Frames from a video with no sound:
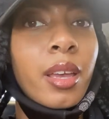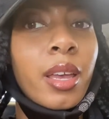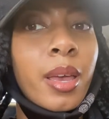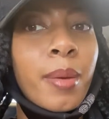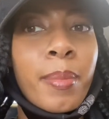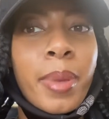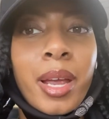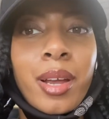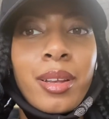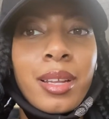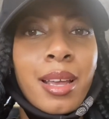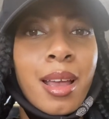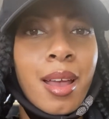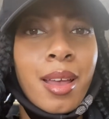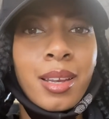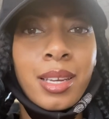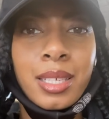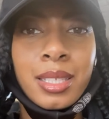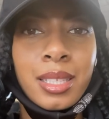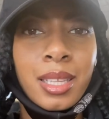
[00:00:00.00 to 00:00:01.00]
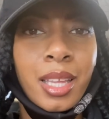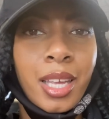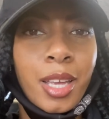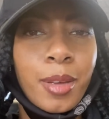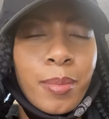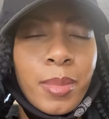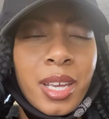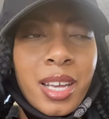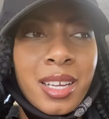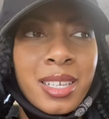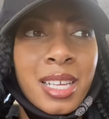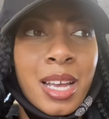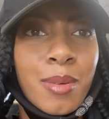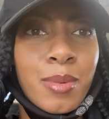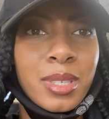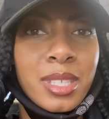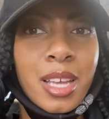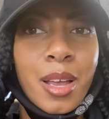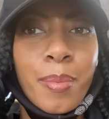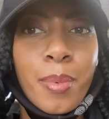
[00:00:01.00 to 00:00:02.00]
and barely got any sleep because I
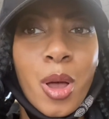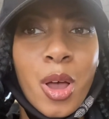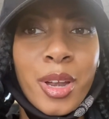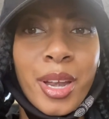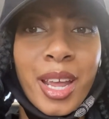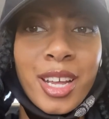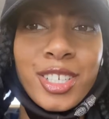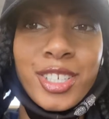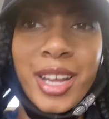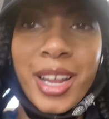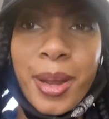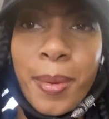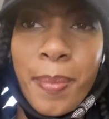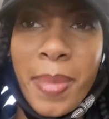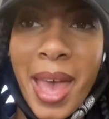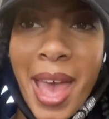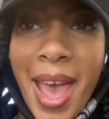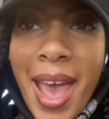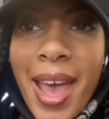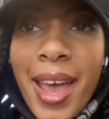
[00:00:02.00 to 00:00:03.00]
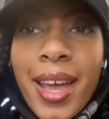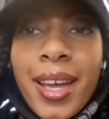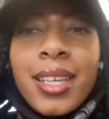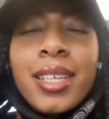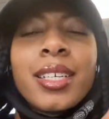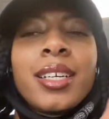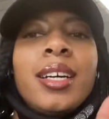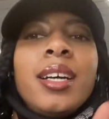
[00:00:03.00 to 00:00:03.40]
was up all night trying to pack